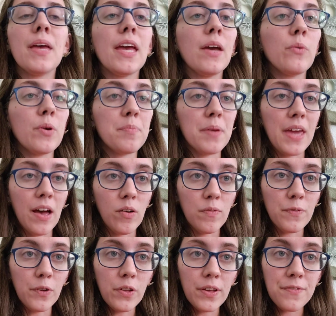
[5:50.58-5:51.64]
It would be
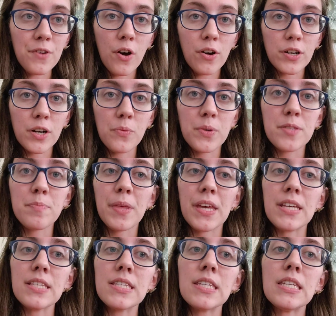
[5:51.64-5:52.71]
helpful if Connor was
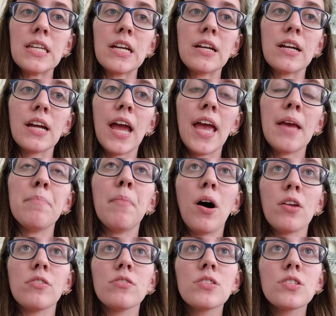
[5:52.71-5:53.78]
placed near a
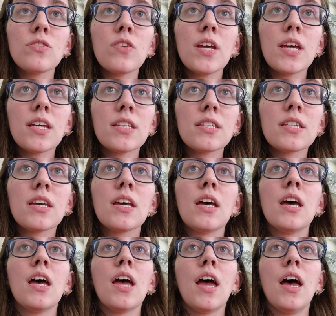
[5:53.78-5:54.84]
model student
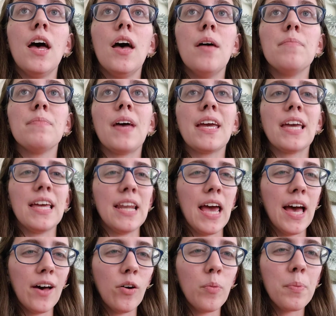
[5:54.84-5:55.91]
that can
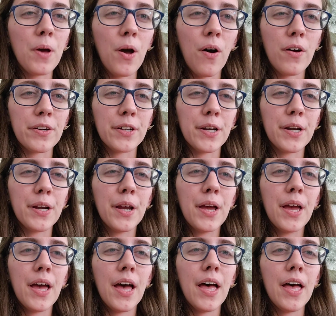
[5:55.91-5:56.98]
help Connor
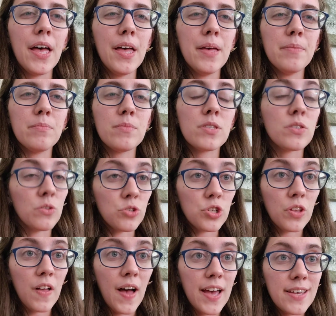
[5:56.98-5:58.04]

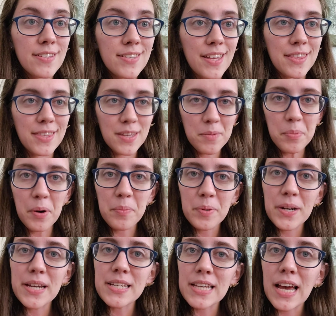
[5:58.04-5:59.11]
socialize at the
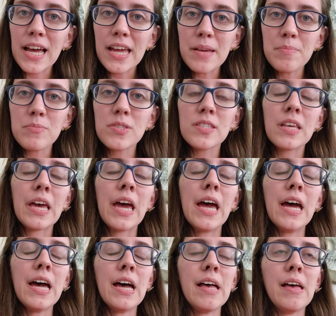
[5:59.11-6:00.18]
appropriate times.
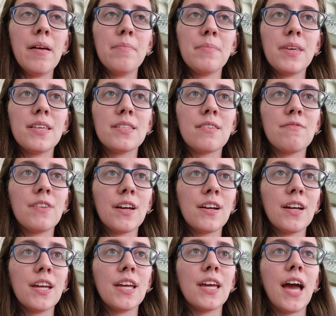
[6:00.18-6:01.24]
He's a
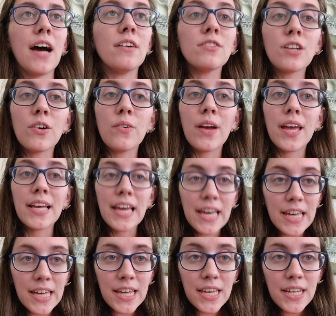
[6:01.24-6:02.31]
very outgoing
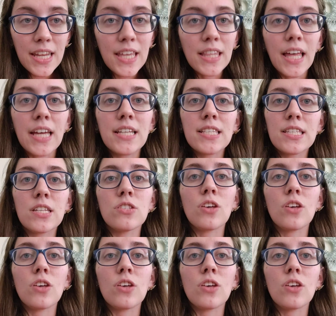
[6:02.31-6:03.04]
kid. He likes to